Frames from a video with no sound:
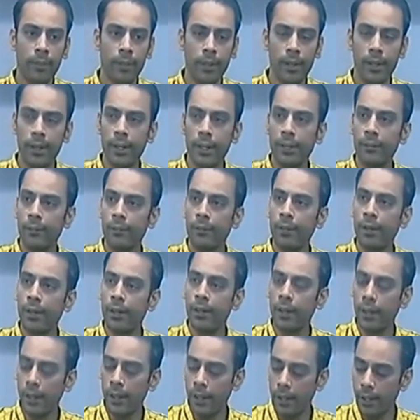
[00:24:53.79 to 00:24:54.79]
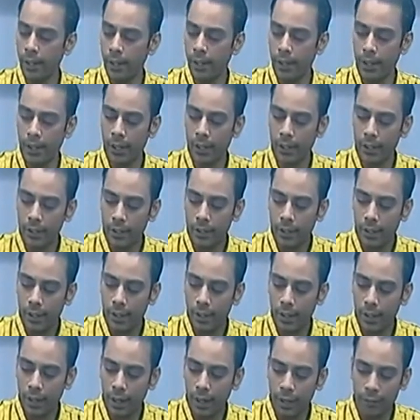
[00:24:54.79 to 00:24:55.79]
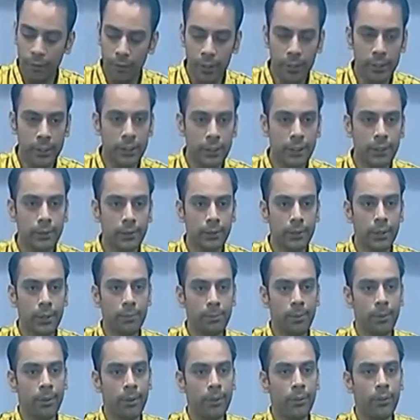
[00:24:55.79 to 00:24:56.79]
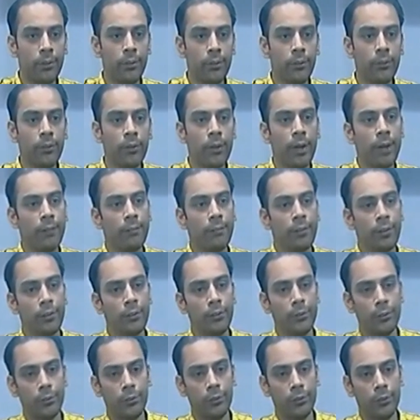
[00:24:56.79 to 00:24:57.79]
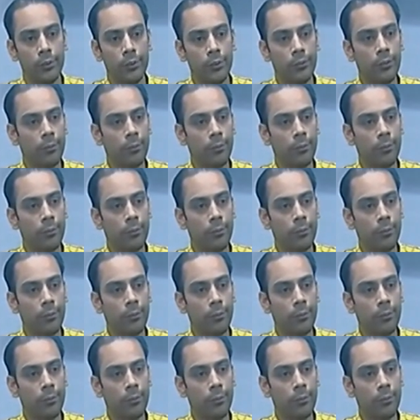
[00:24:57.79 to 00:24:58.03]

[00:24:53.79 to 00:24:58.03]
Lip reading: Definitely, I will touch upon you after June